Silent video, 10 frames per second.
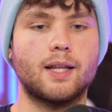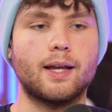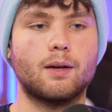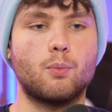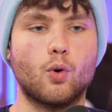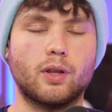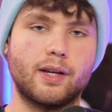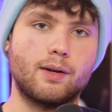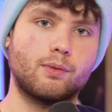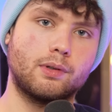like
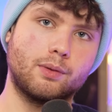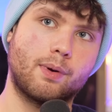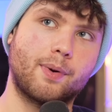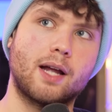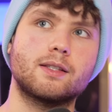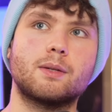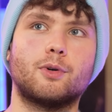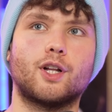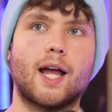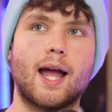morally
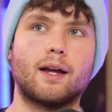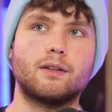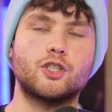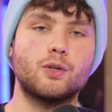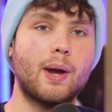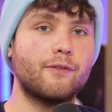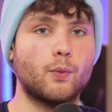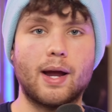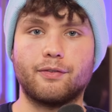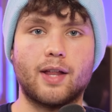reprehensible and she waved
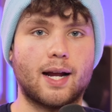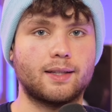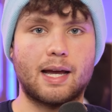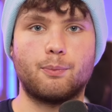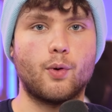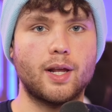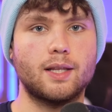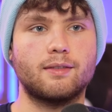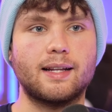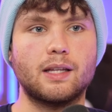the white flag at that point
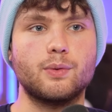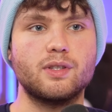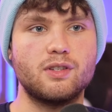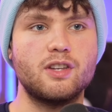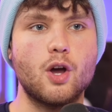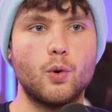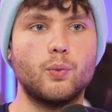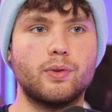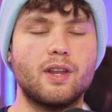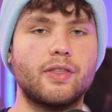like there was
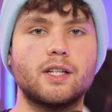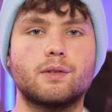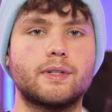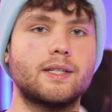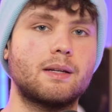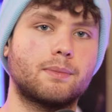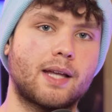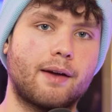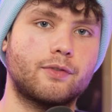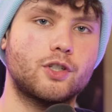no nothing to redeem
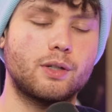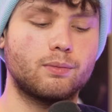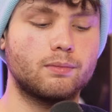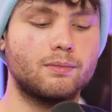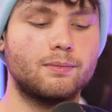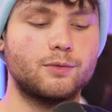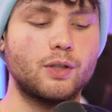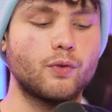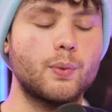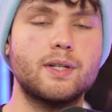left she
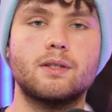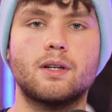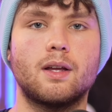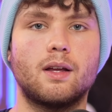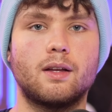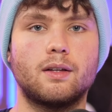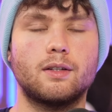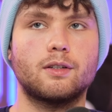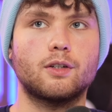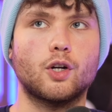she ruined
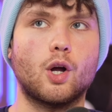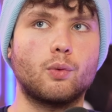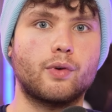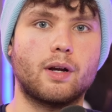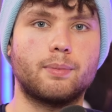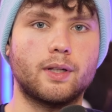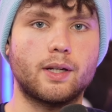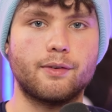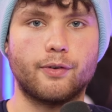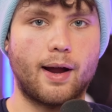her own
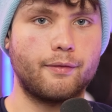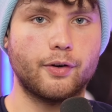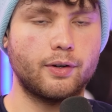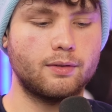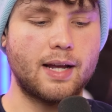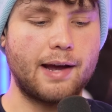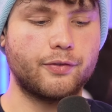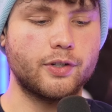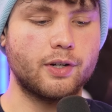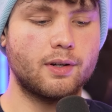credibility forever
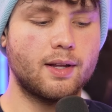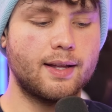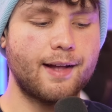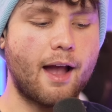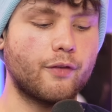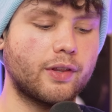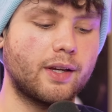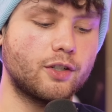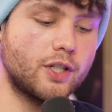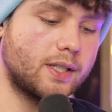after
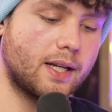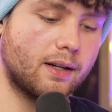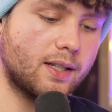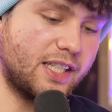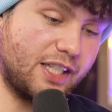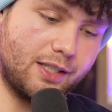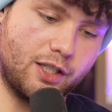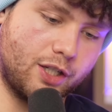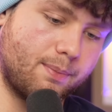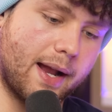everything she did
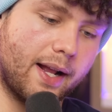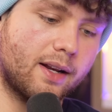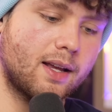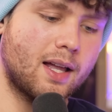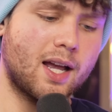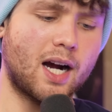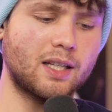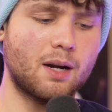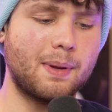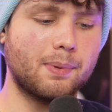to Megan
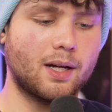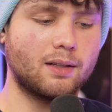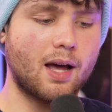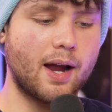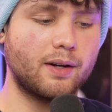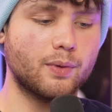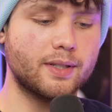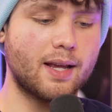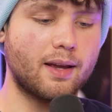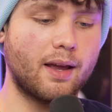a lot of people online were
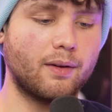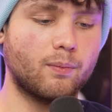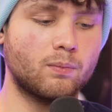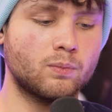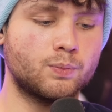saying